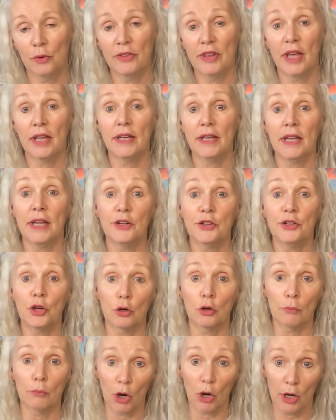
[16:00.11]
when they need
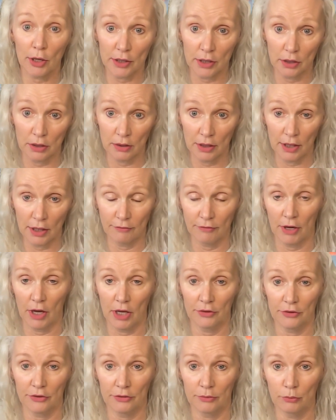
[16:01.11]
go-to-market
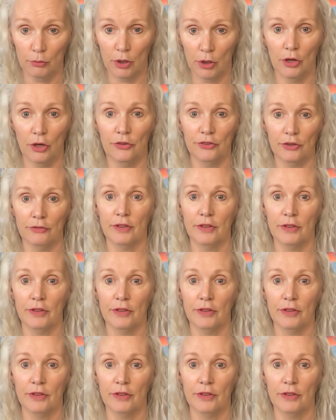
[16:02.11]
advice. Whereas if they